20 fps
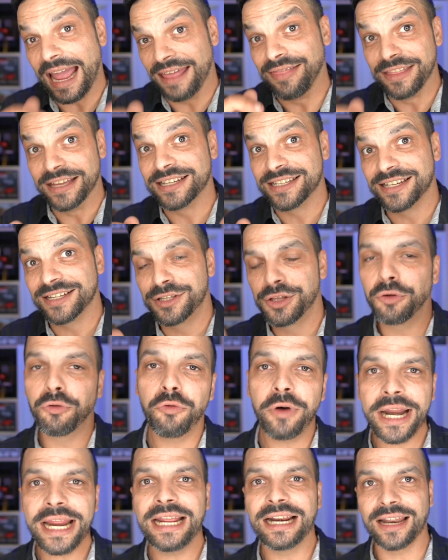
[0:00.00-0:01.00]
and this is the
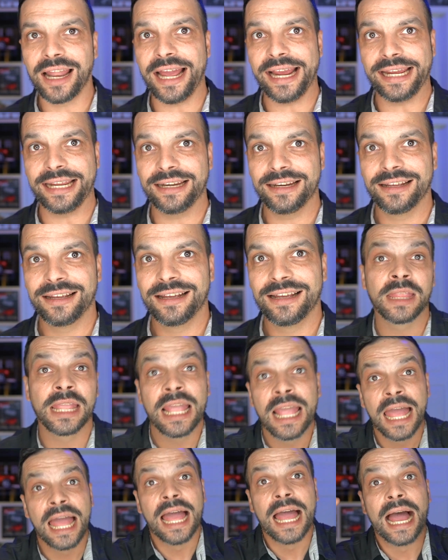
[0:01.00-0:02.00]
ring light.
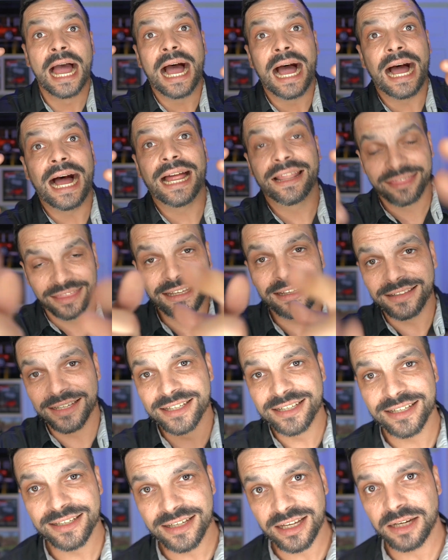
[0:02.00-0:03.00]
I think
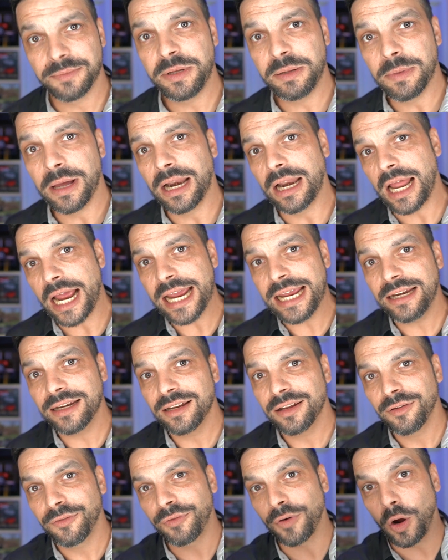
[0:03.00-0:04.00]
this is gonna be my light
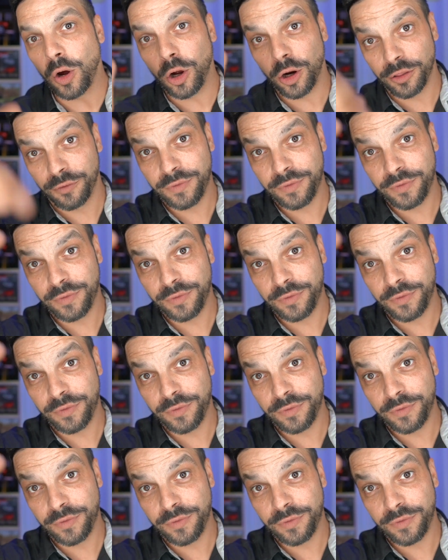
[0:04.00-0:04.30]
for all